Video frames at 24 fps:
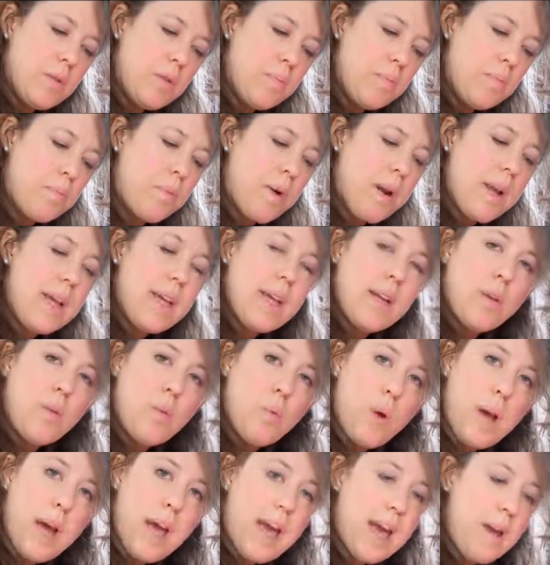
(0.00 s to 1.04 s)
break it
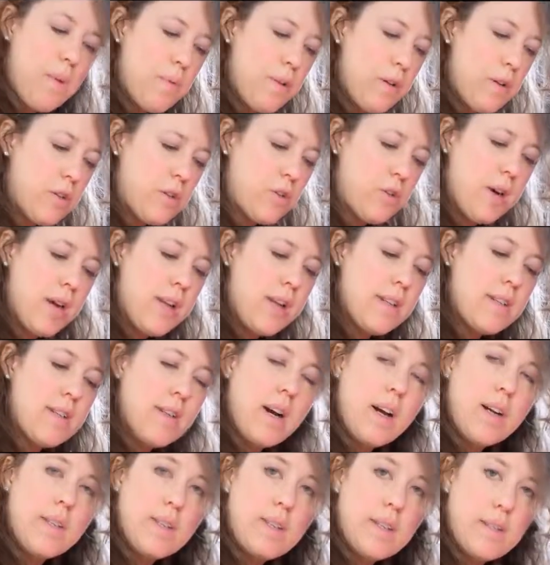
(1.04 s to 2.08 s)
away when you're trying to
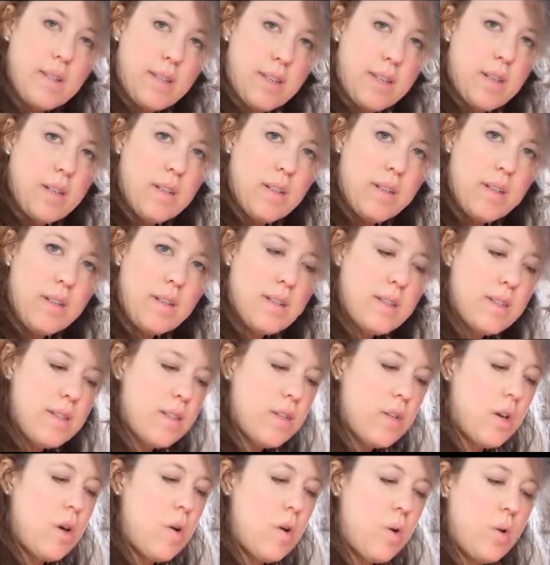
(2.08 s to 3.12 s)
unseal it.
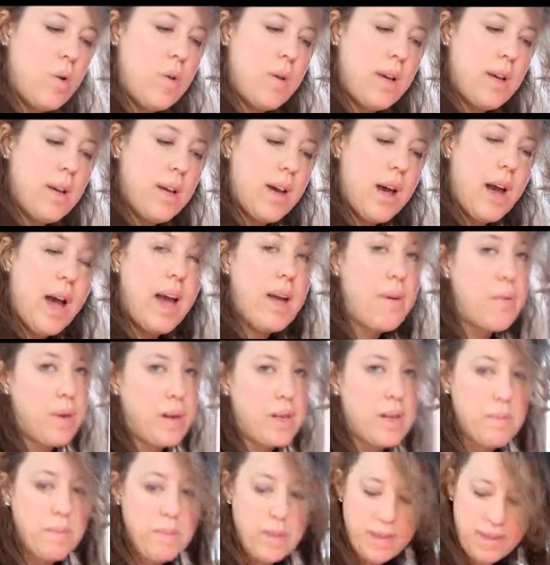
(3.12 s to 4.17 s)
So I
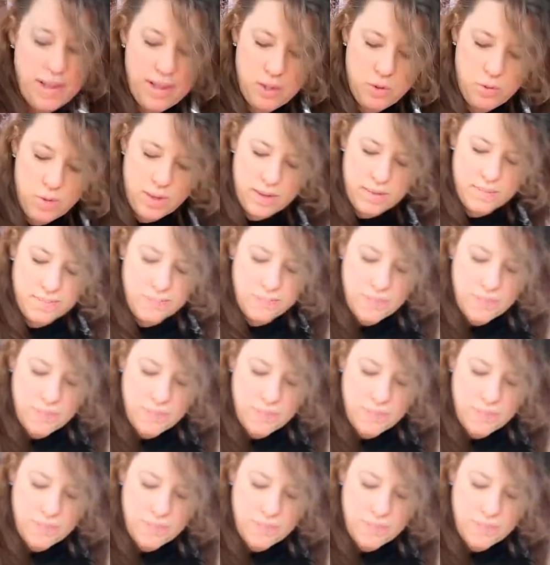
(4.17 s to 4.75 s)
recommend this one.